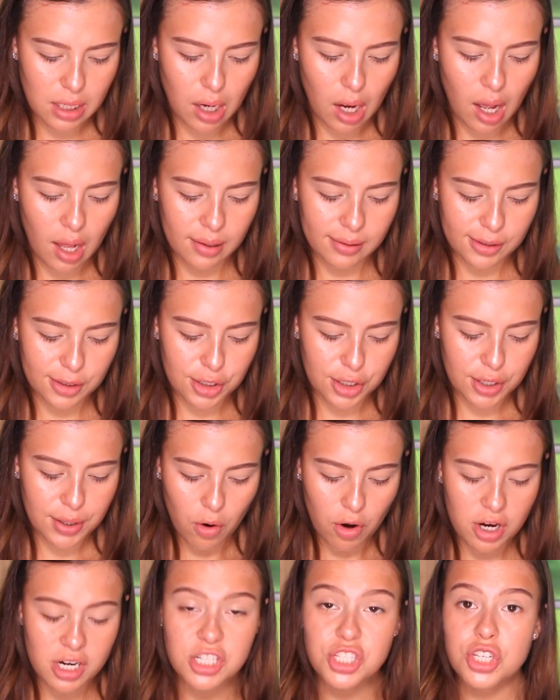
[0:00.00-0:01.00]
the color
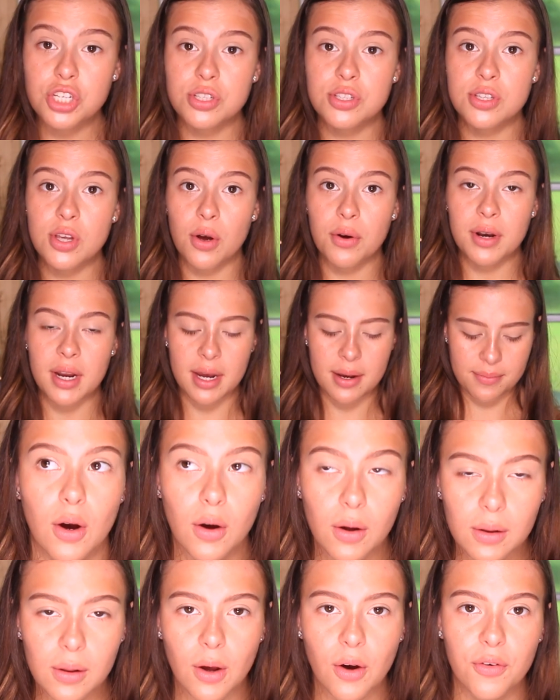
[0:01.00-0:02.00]
Orange Soda
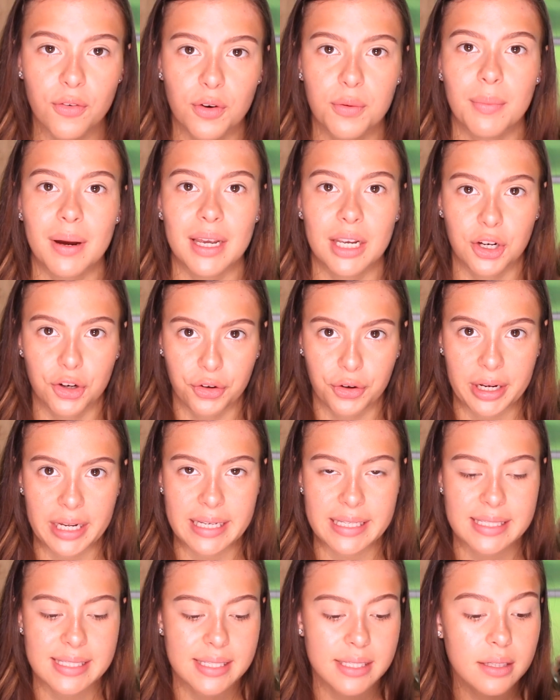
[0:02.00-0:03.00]
all over my
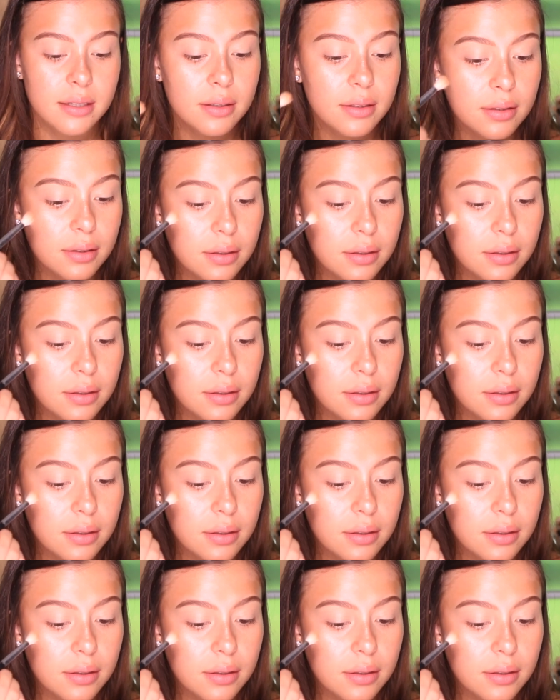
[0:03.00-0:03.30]
crease.